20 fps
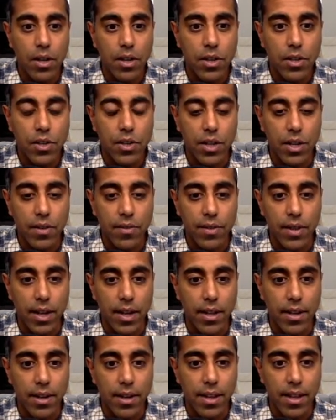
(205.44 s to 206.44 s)
should have
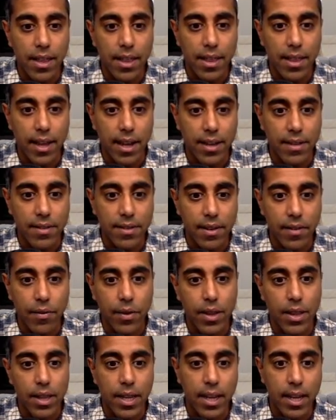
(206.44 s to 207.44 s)
done that
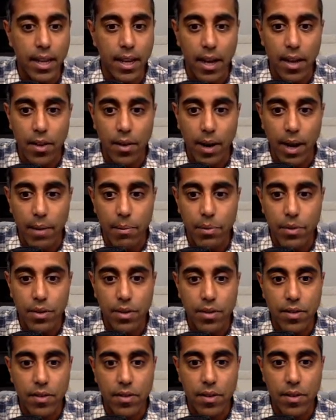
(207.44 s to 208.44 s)
differently. Other
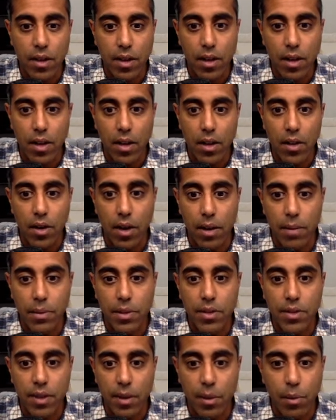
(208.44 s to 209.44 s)
options
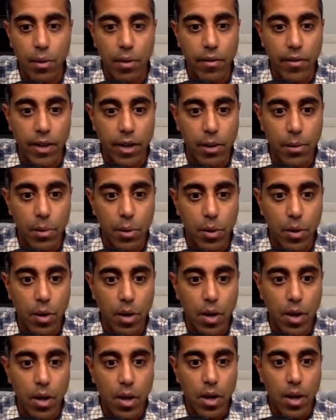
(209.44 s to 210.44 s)
that were available,
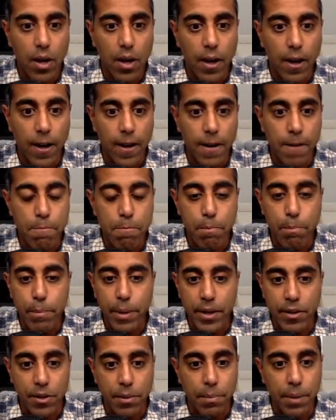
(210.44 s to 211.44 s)

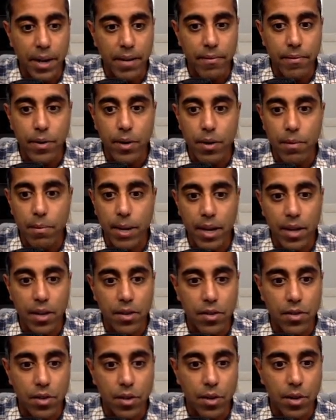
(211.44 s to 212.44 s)
Patrick Bamford, Michael
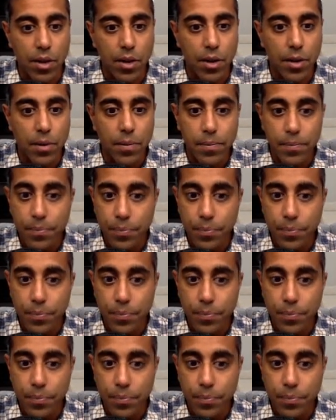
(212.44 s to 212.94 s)
Antonio,